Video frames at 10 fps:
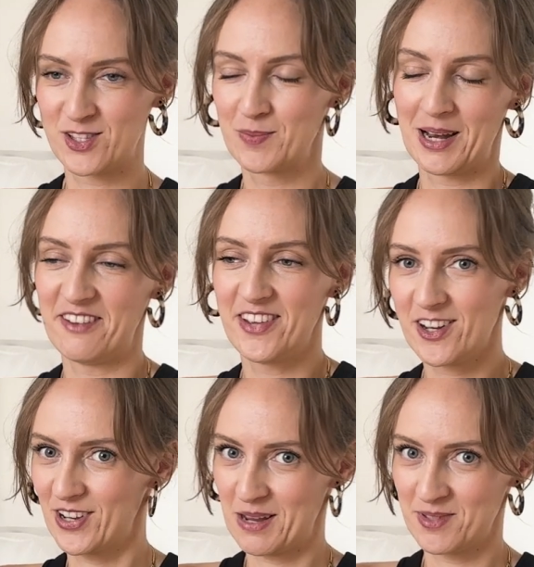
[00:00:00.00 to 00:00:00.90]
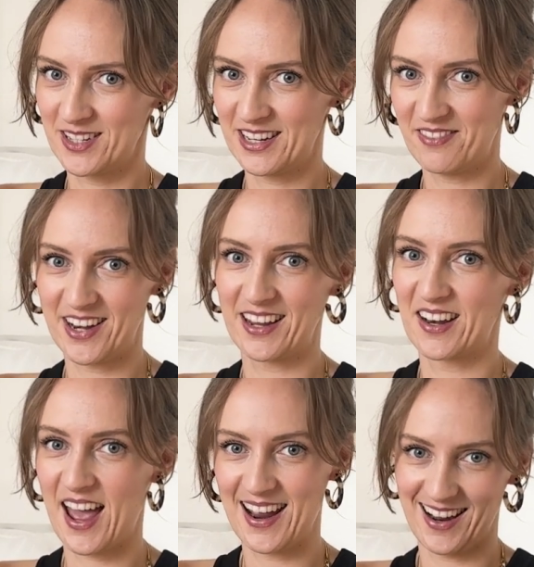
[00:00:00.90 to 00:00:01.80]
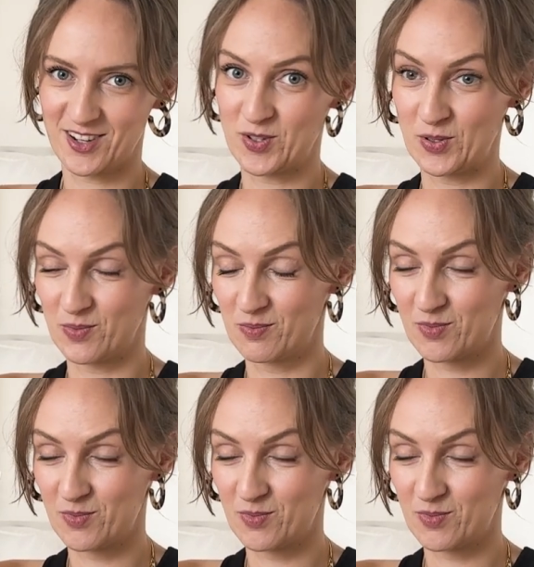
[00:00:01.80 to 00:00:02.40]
play video games in the evening, and I like to